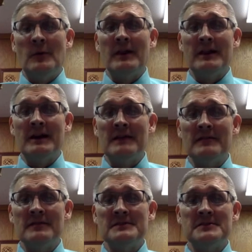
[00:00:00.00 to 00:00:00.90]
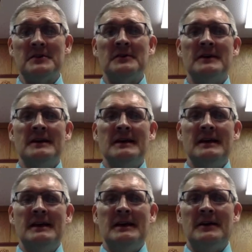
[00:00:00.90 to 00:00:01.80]
well enough. So,
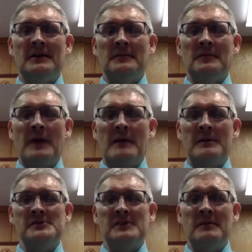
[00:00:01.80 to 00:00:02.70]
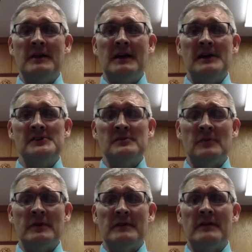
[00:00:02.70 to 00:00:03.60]
when I mention communication,
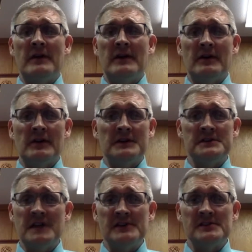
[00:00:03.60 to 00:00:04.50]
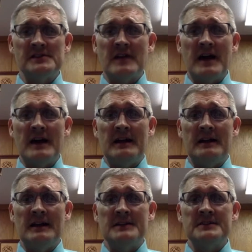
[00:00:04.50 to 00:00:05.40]
we're in the very early stages of that,
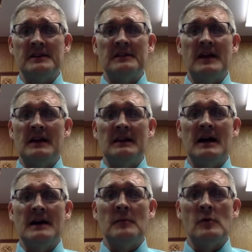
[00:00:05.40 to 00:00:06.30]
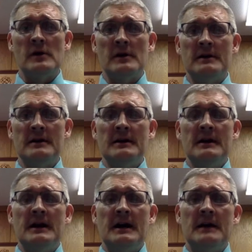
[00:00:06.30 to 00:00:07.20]
and it's going to take a lot more.
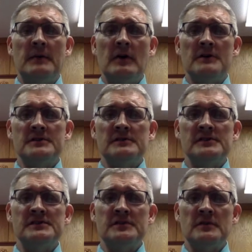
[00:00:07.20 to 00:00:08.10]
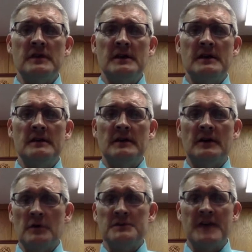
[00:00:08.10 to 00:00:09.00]
But also just through the
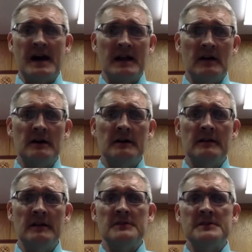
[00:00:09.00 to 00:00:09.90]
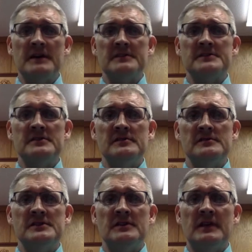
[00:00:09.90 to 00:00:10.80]
course catalog that goes out to
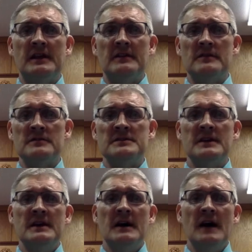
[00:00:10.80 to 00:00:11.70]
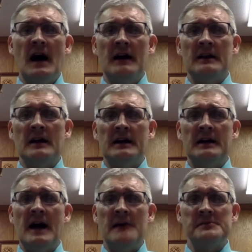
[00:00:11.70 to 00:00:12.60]
students, getting those online
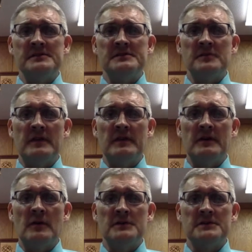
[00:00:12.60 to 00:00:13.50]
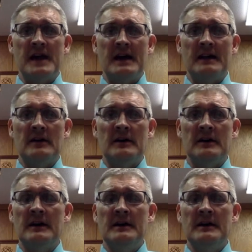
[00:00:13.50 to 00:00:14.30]
options within the course catalog,